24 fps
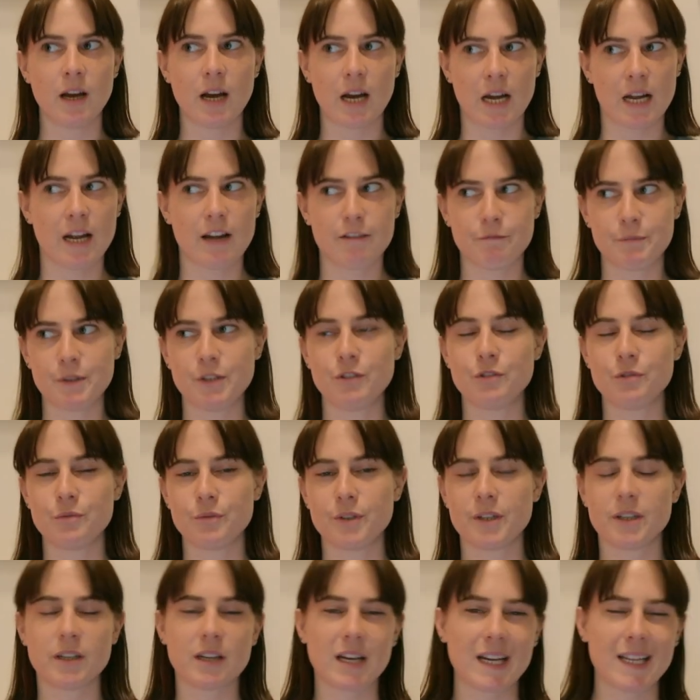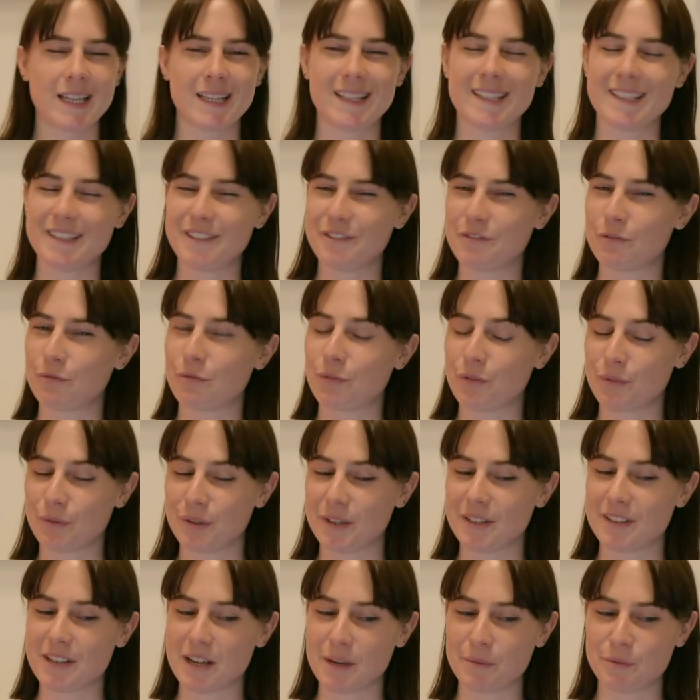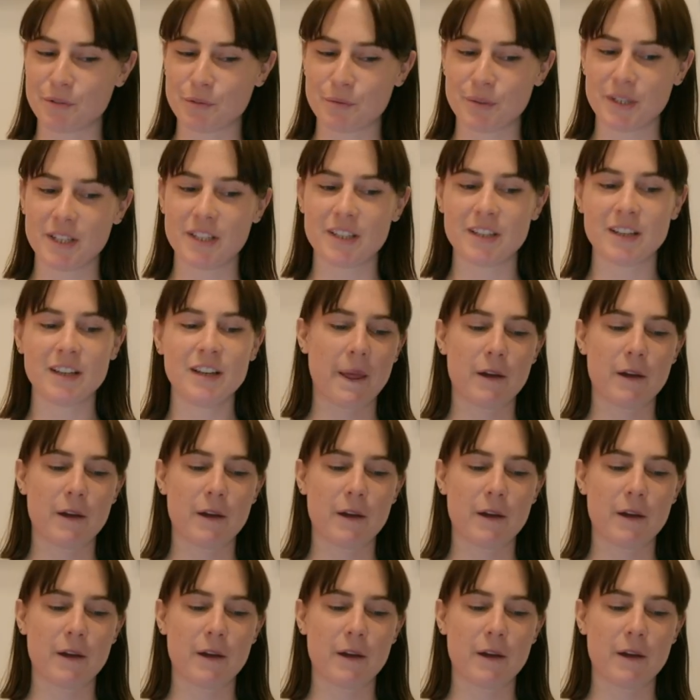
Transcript: I have been doing at least 3 times a week.